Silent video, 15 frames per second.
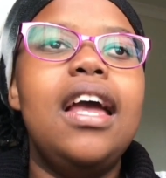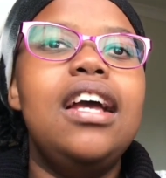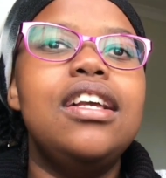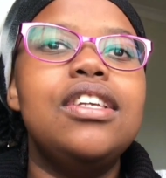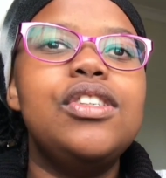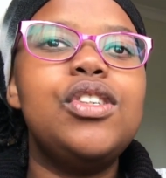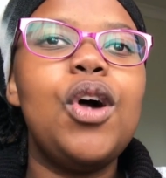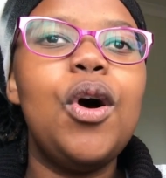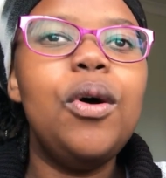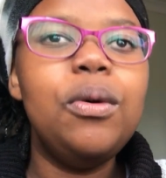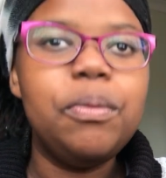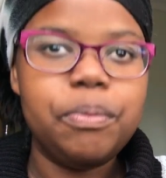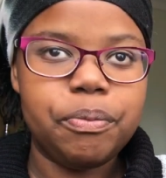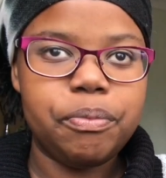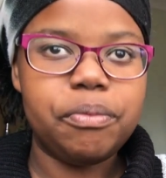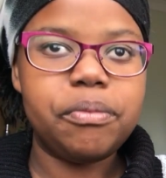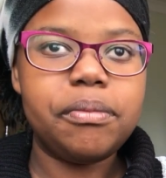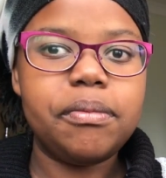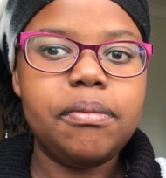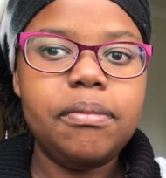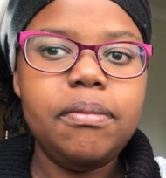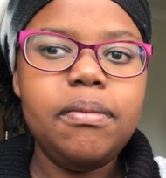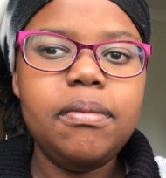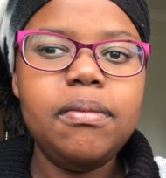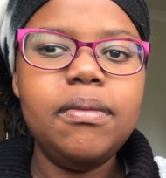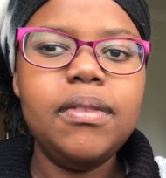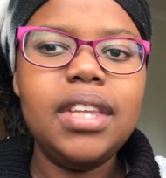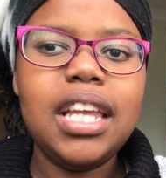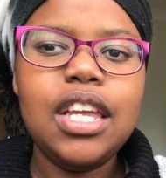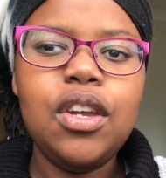So,
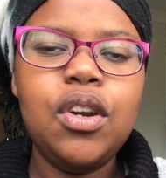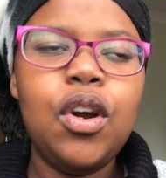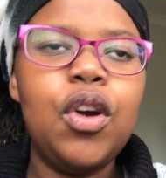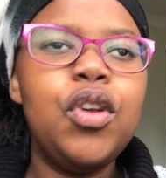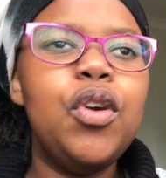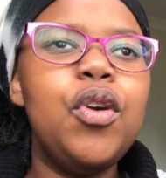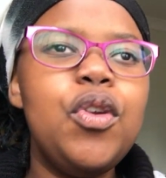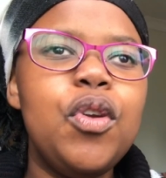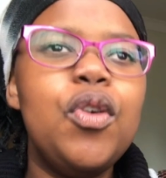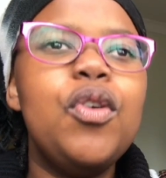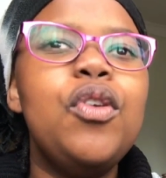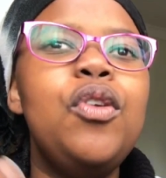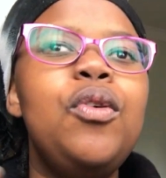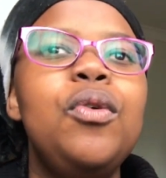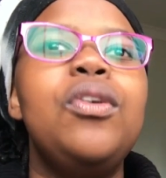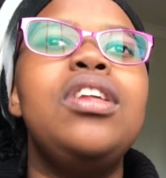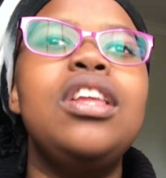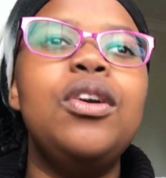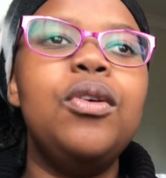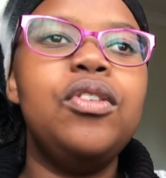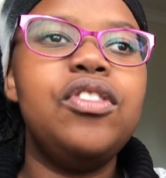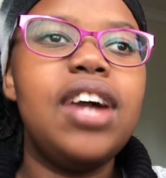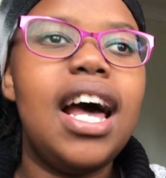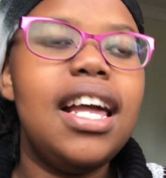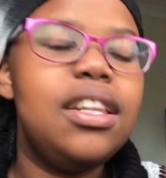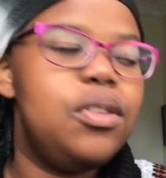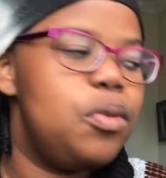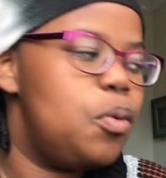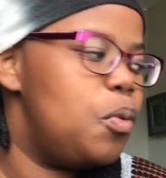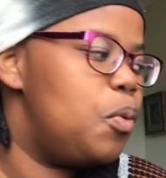you try
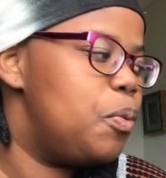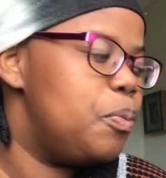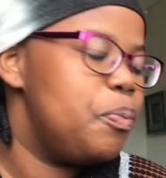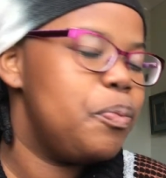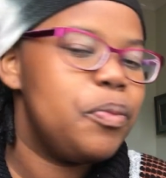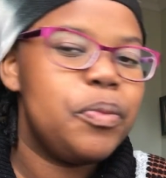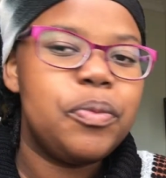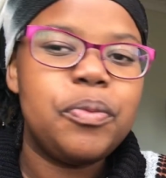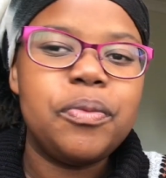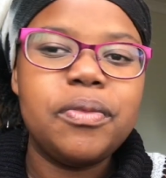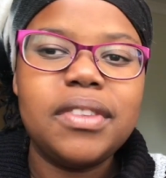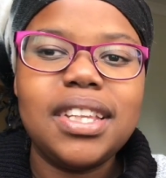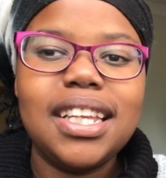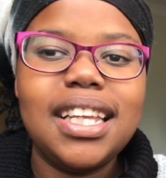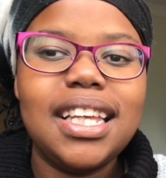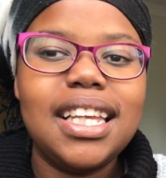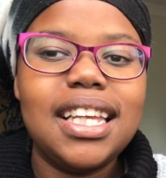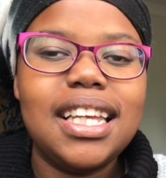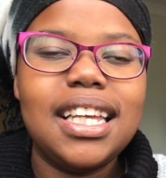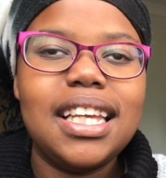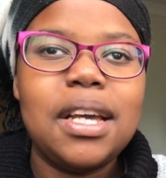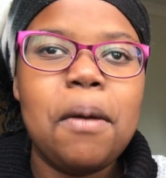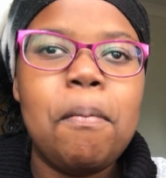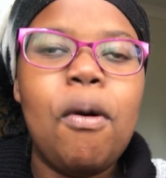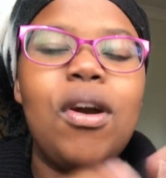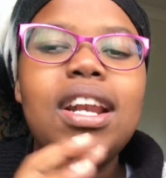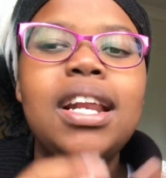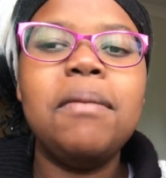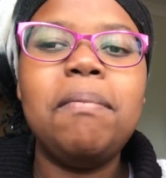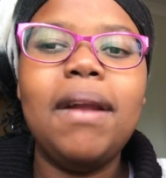to put
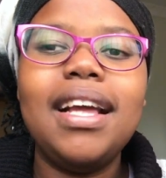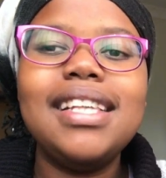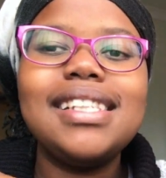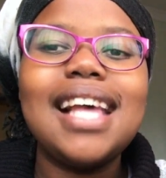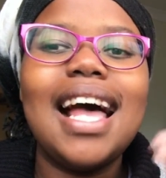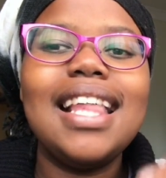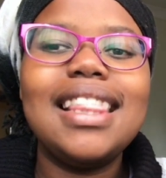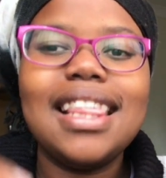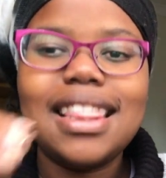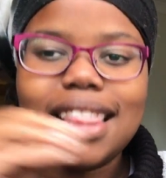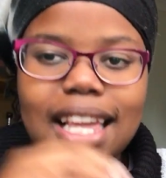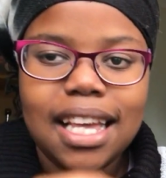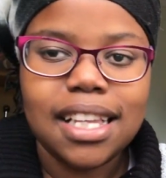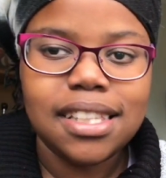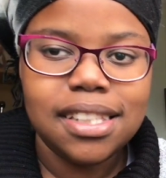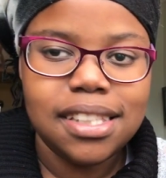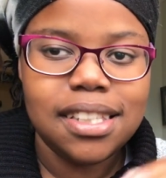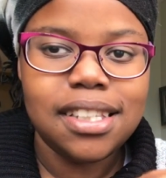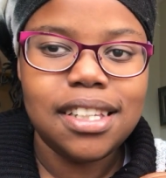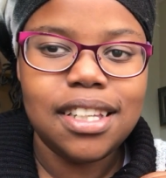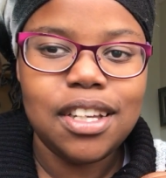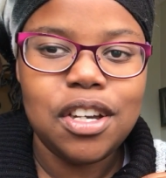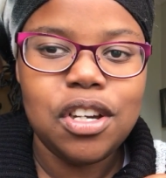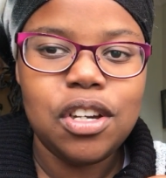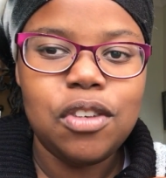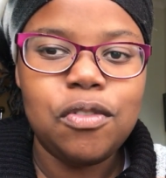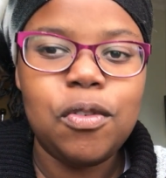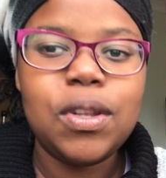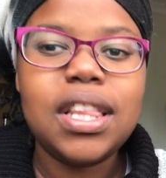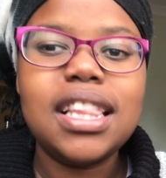in place other things
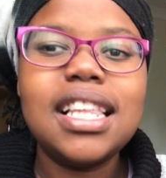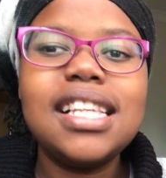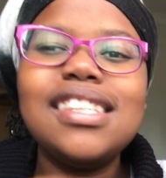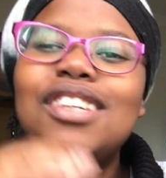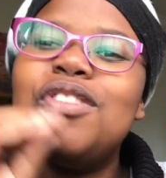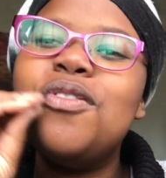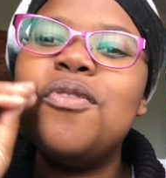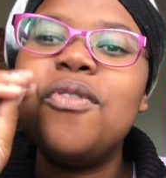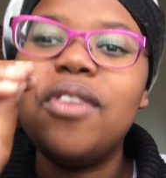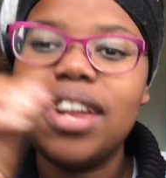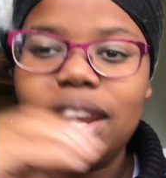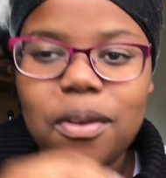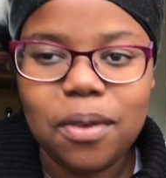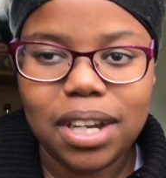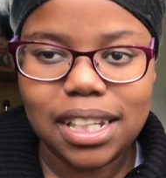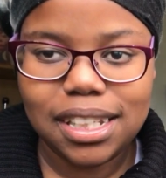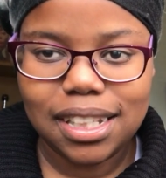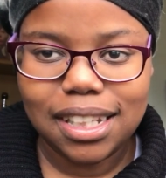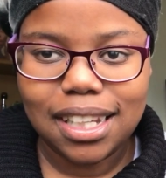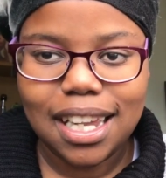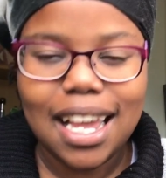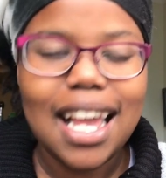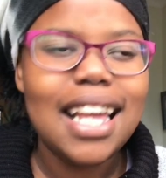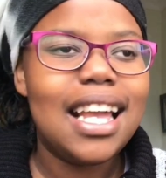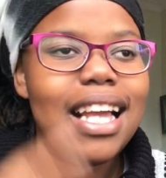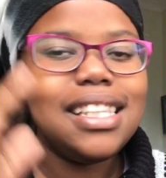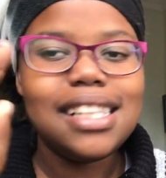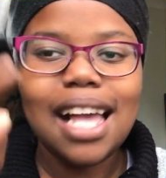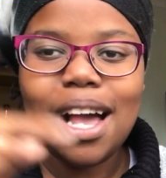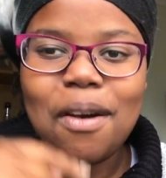for the things that you really wanted.
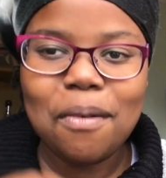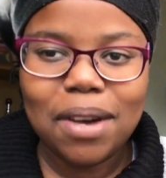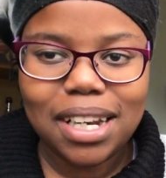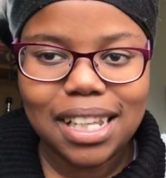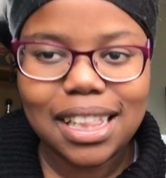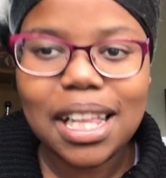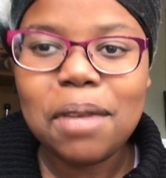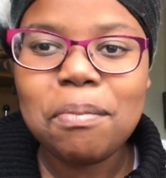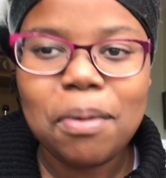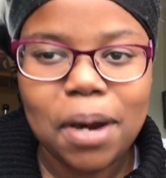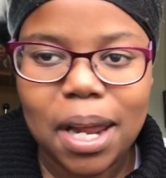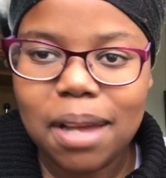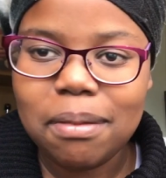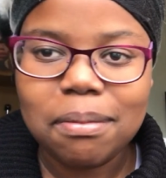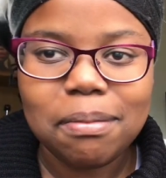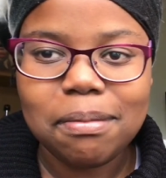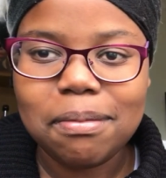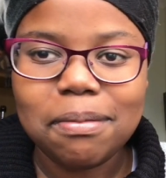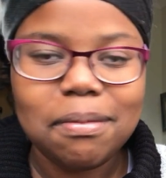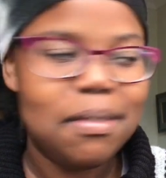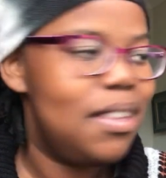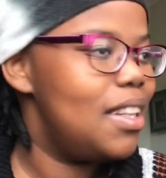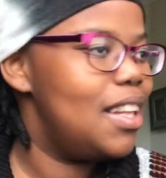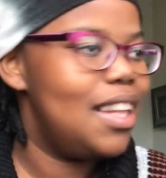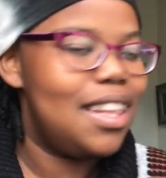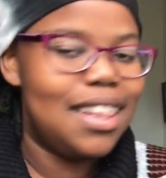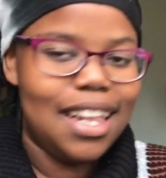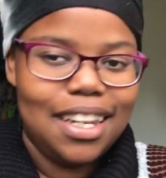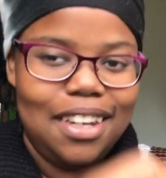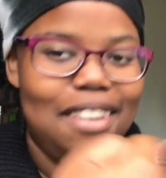Guys, I wanted that pram
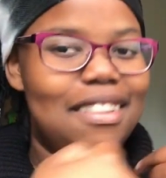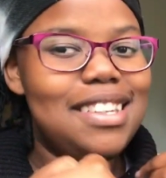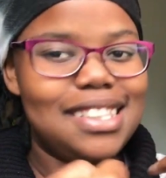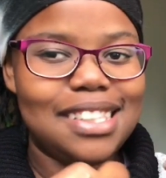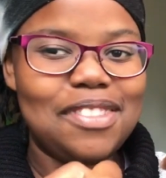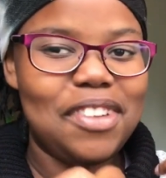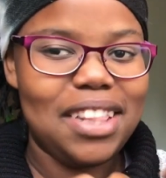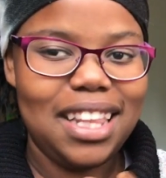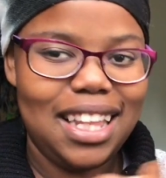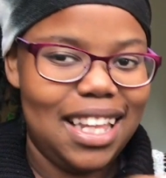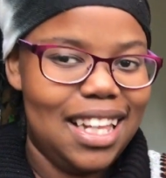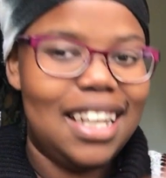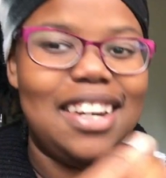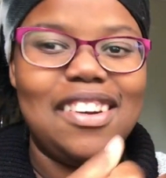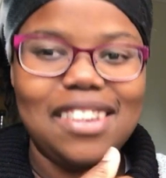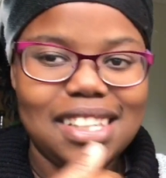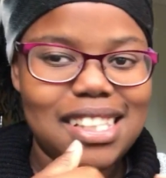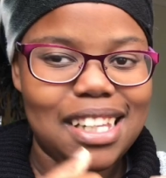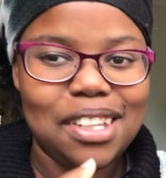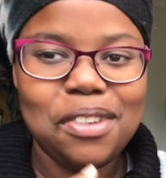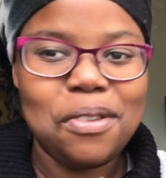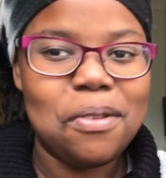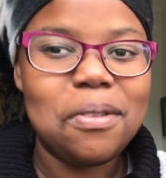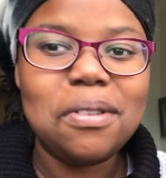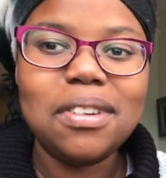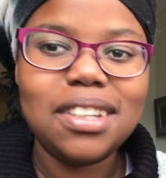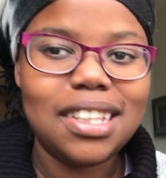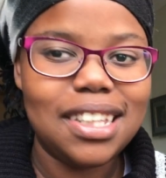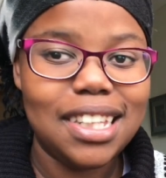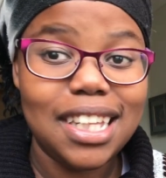where the kid looks at you.
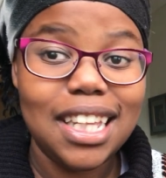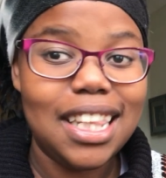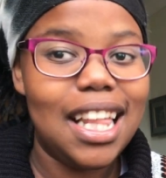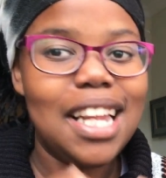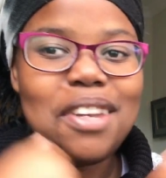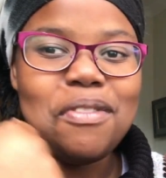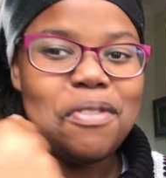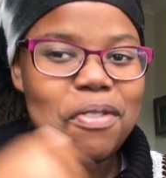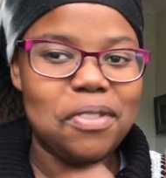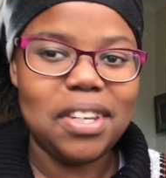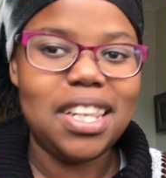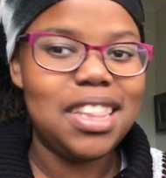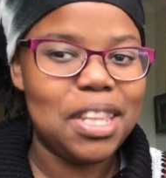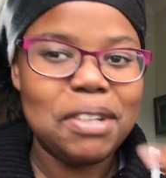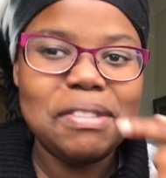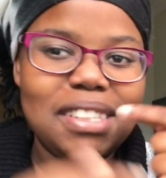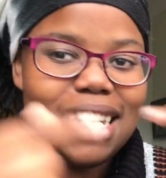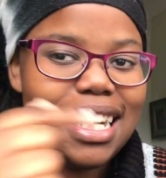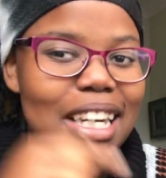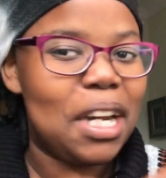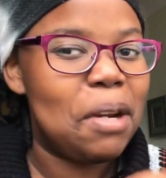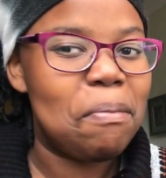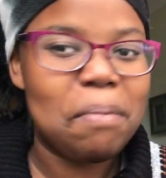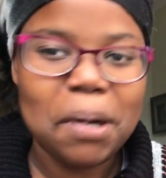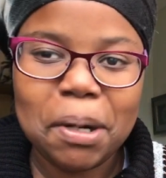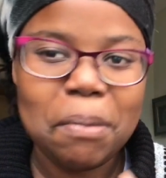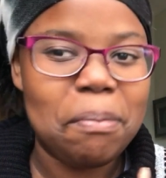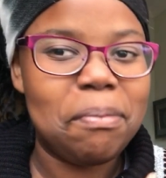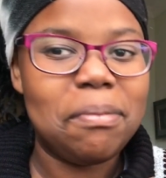That 15,000 rand pram.